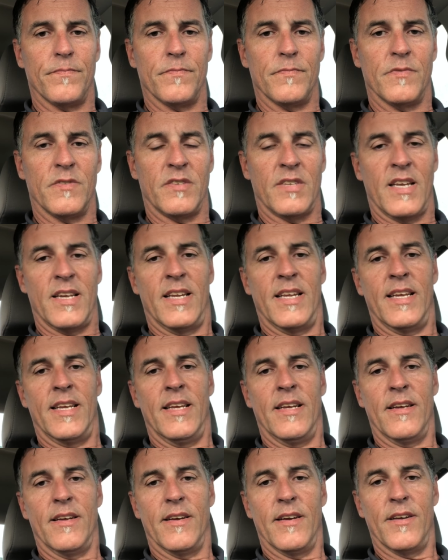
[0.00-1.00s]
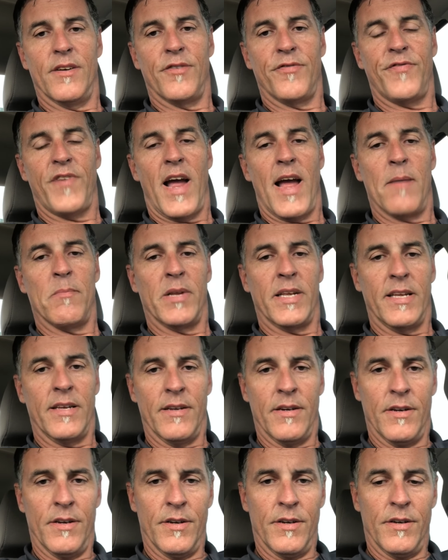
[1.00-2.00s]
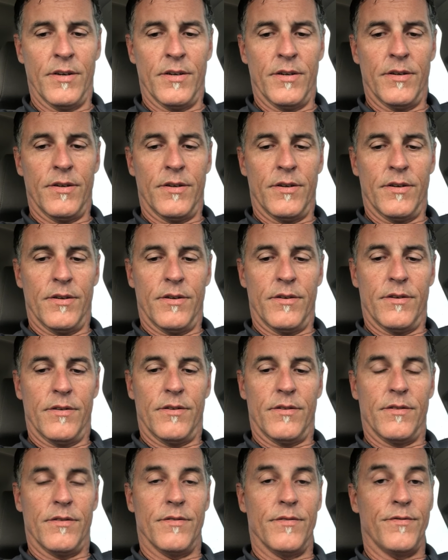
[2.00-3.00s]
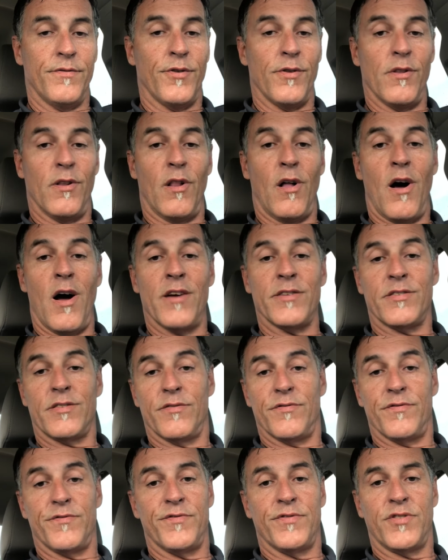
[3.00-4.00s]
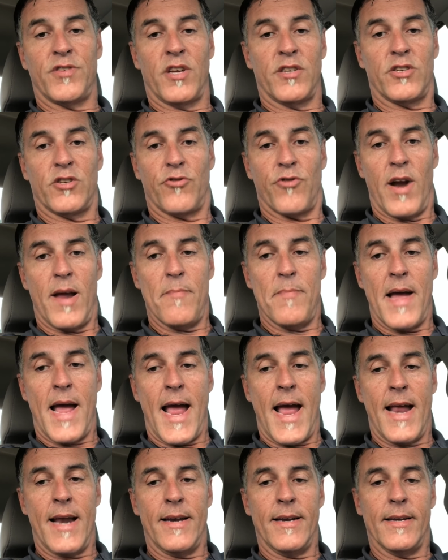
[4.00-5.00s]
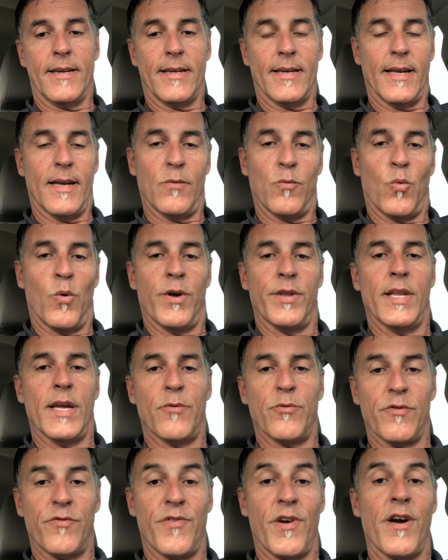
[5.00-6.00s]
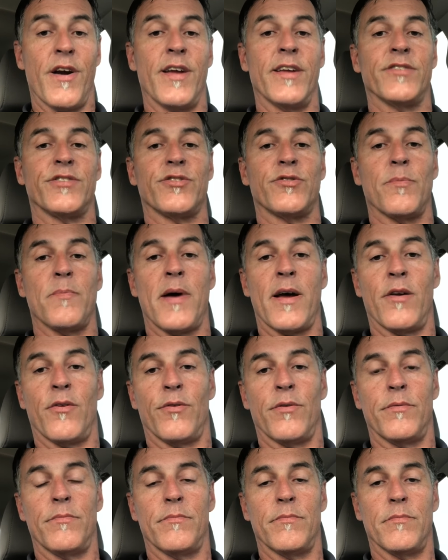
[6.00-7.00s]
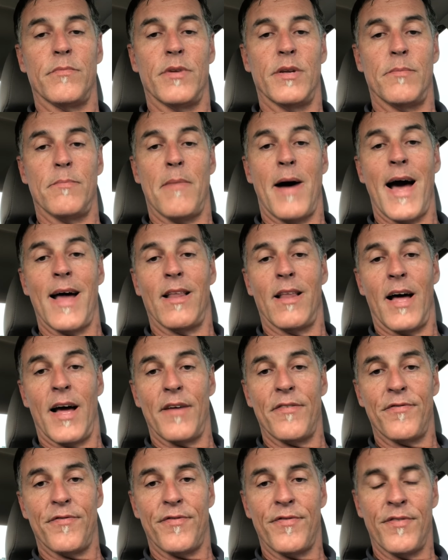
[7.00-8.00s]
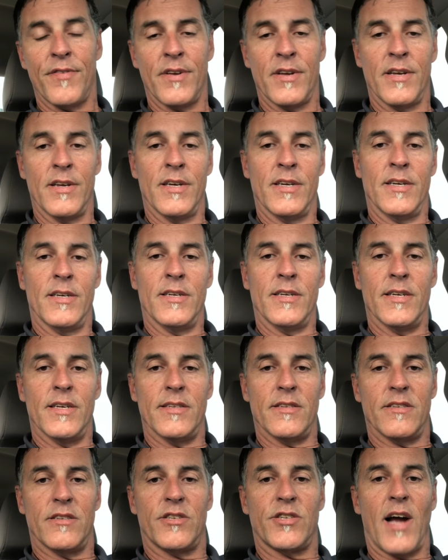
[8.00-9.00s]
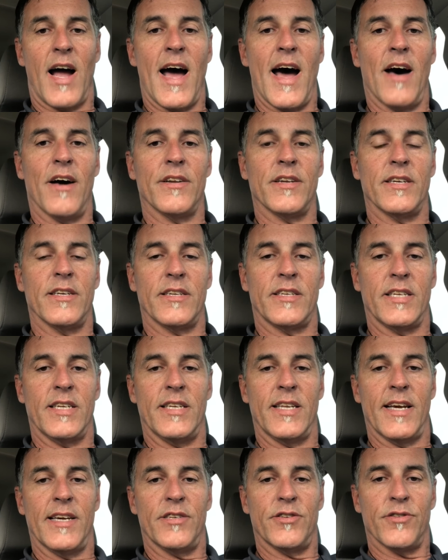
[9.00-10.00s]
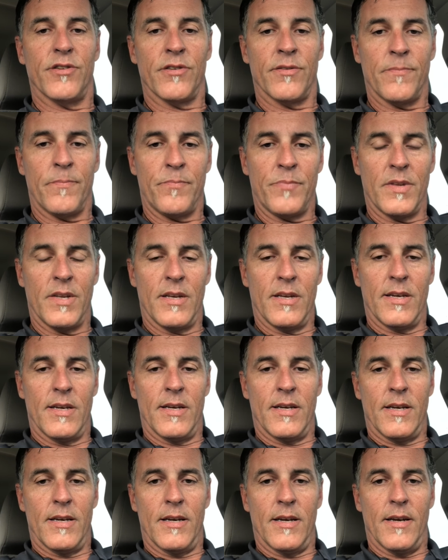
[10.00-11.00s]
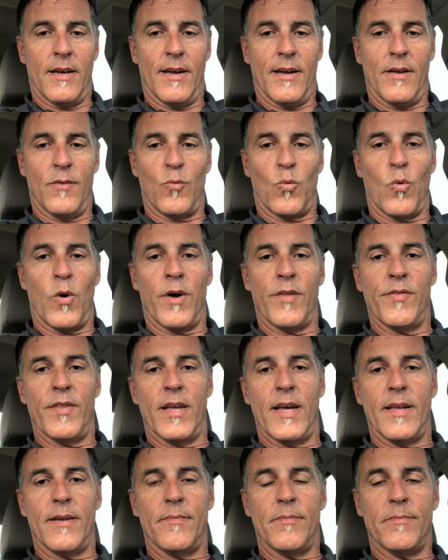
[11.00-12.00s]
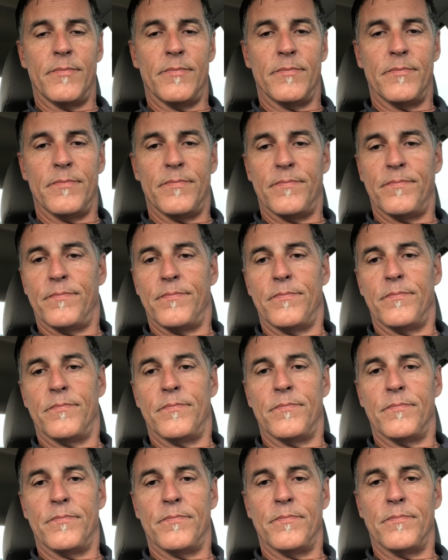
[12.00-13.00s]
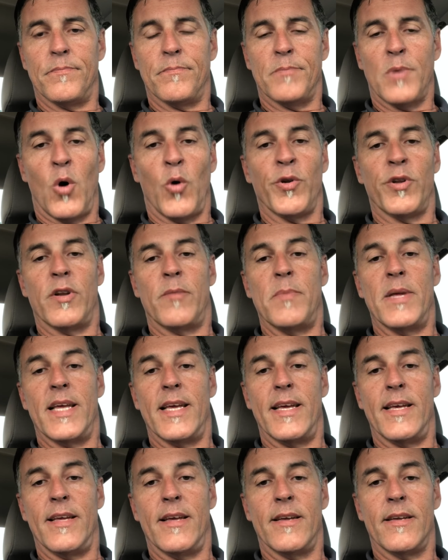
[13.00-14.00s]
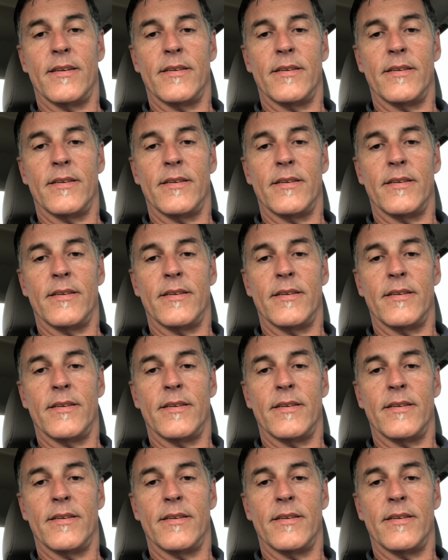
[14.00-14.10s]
Cindy and her family for the loss of such a great man and one that was very instrumental in my life as a child and a teenager, and one that molded me